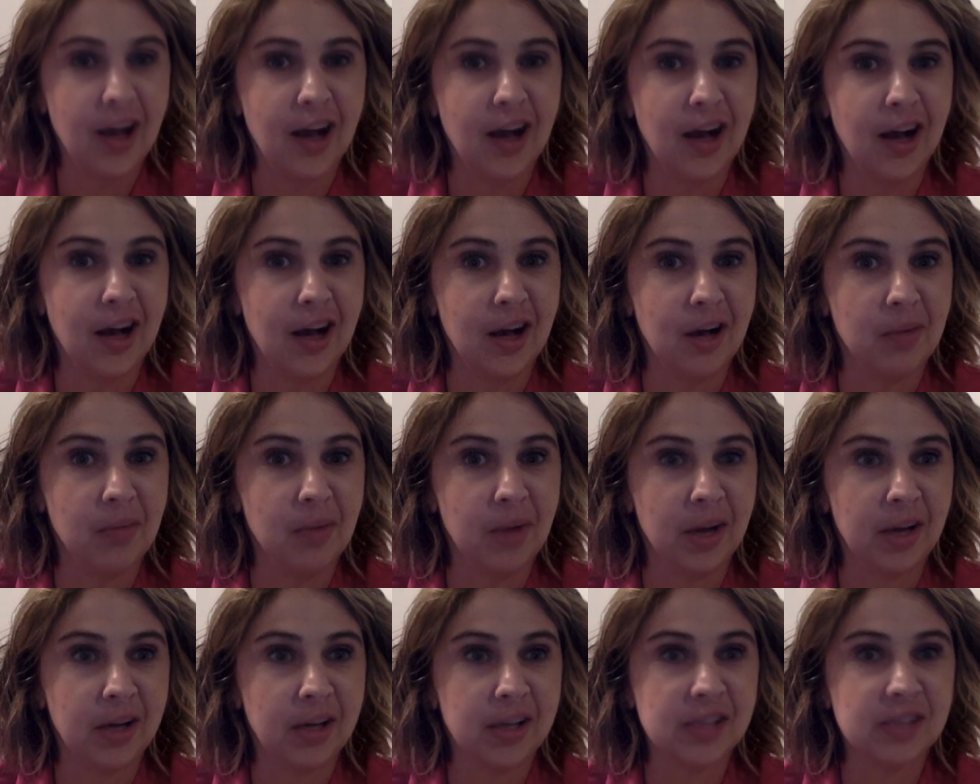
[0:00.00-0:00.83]

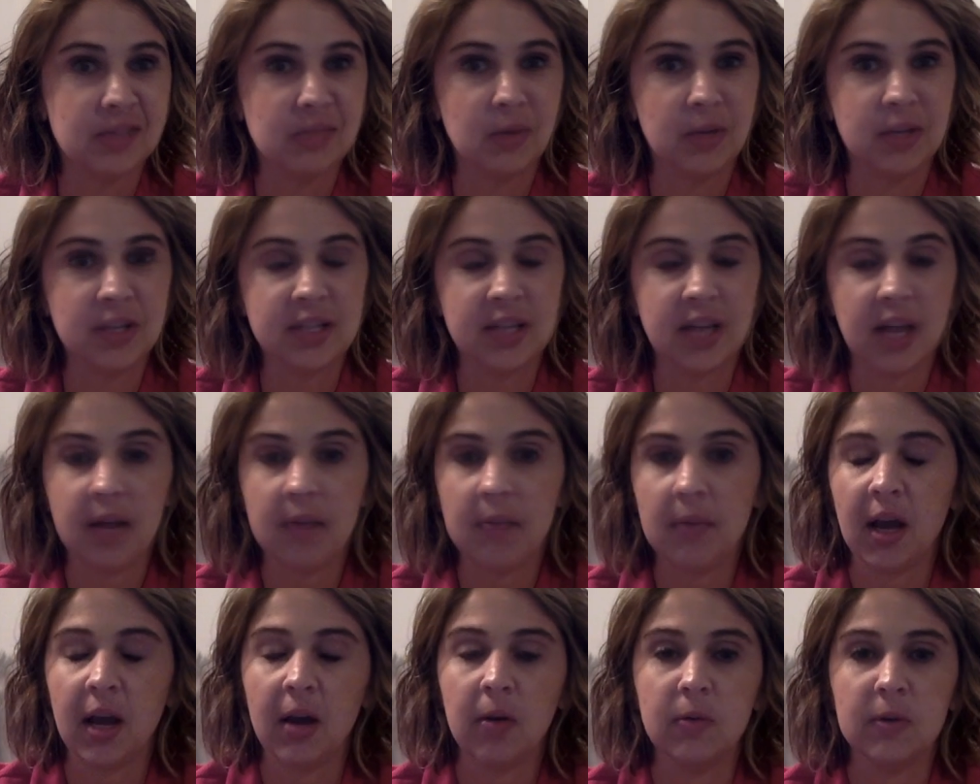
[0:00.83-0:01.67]
because um, one
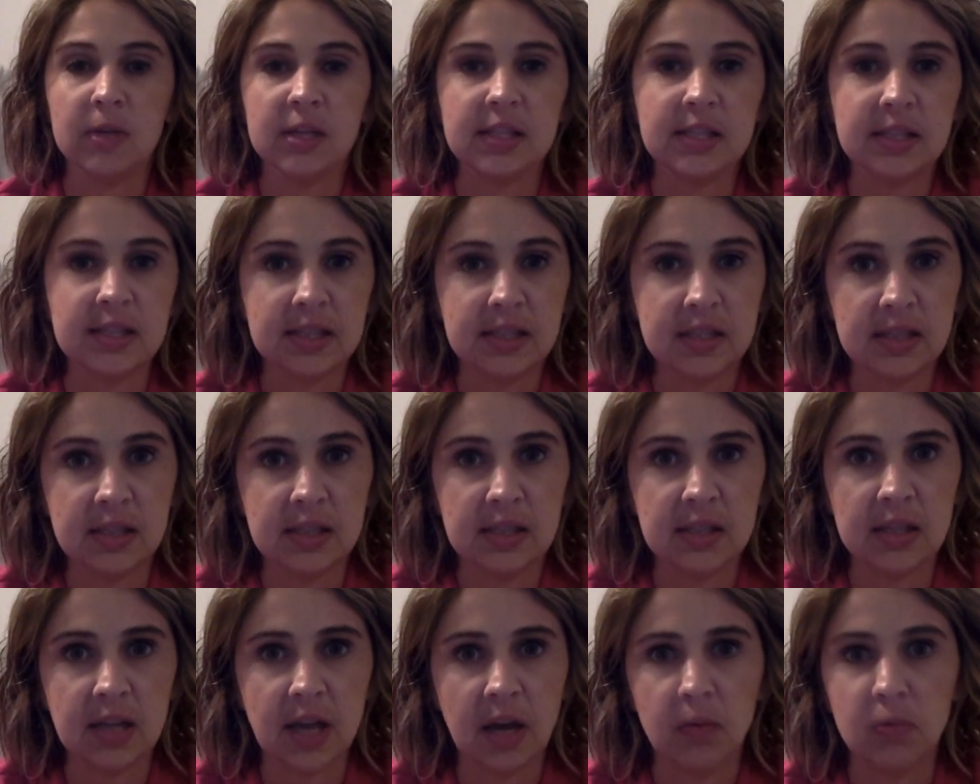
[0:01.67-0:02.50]
time I was
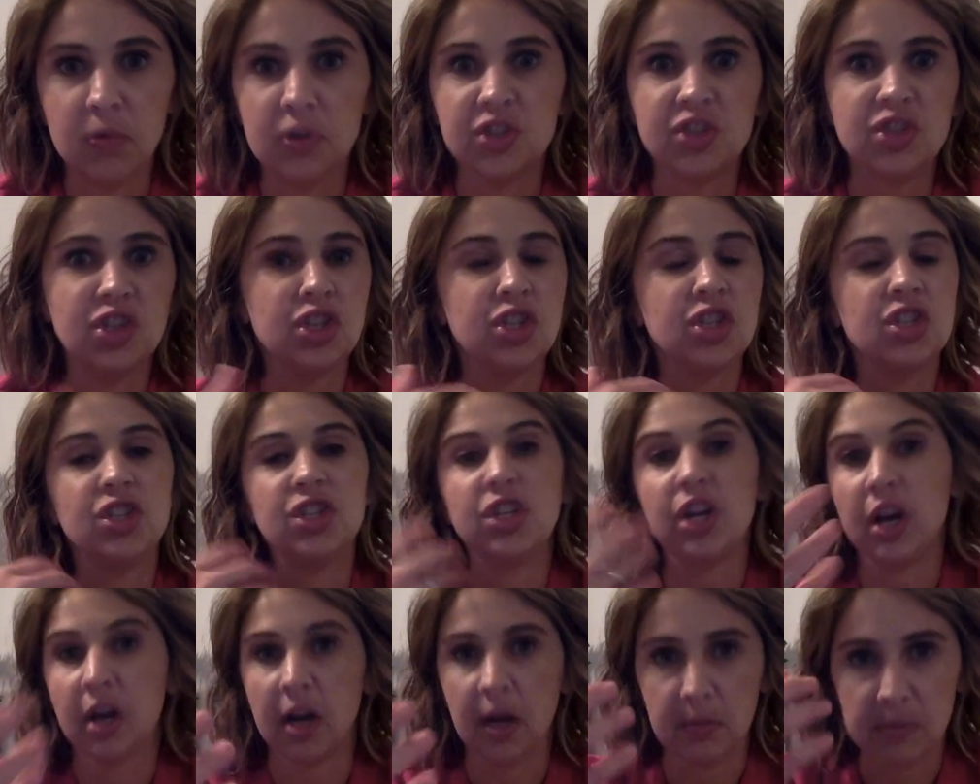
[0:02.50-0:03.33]
I was just
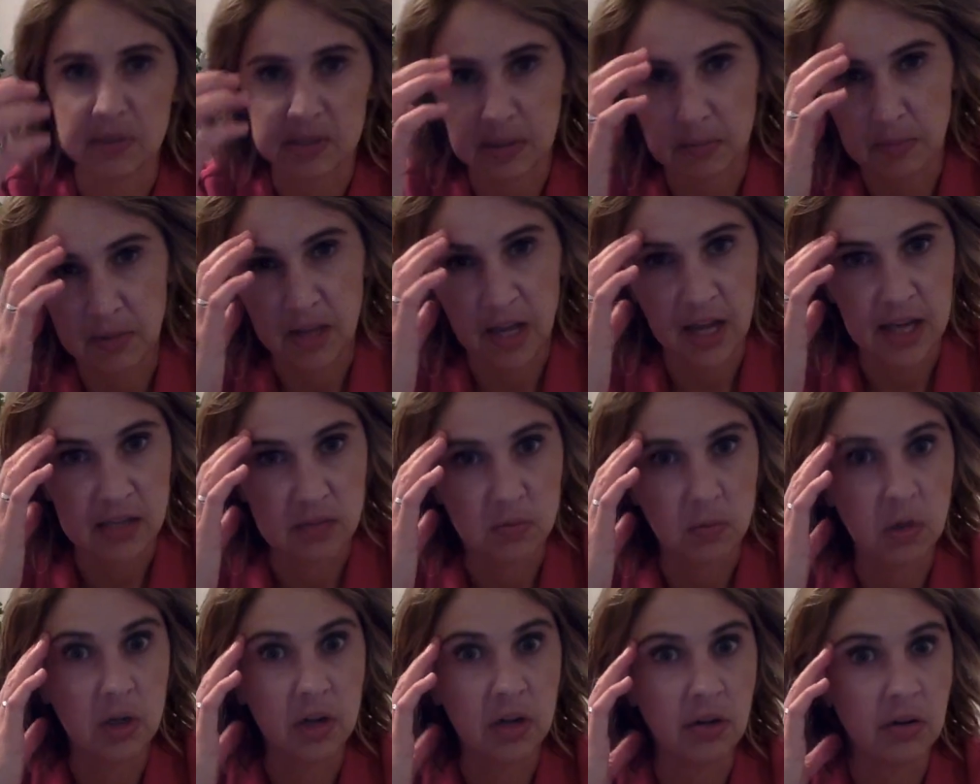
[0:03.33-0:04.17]
sharing with someone. They
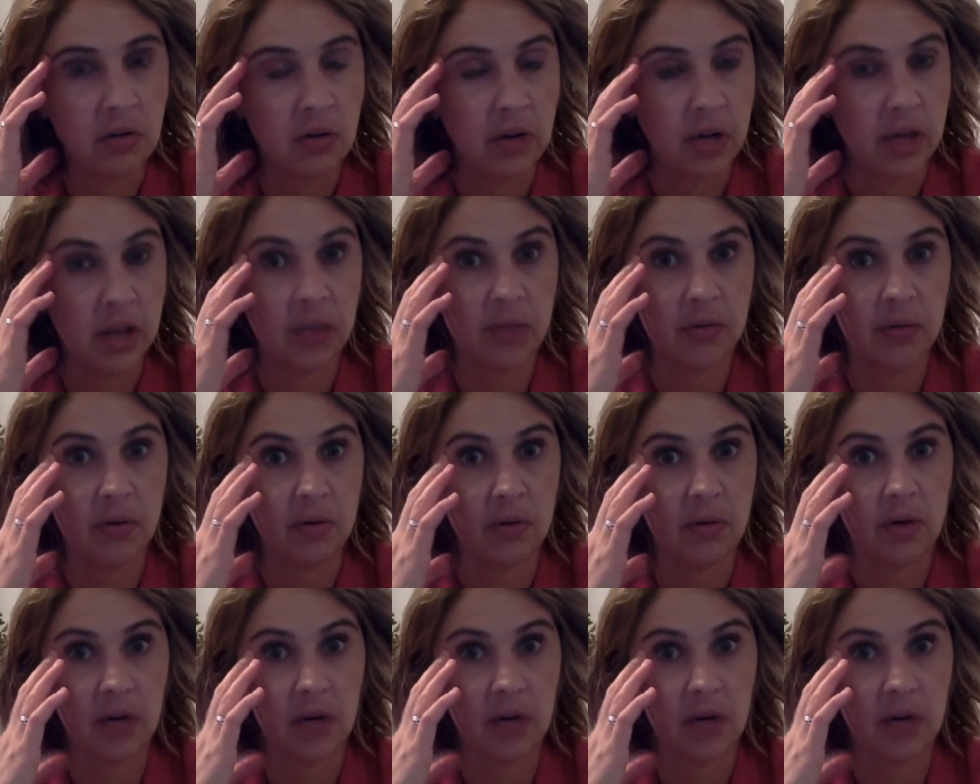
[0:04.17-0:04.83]
asked, "What are you going through?"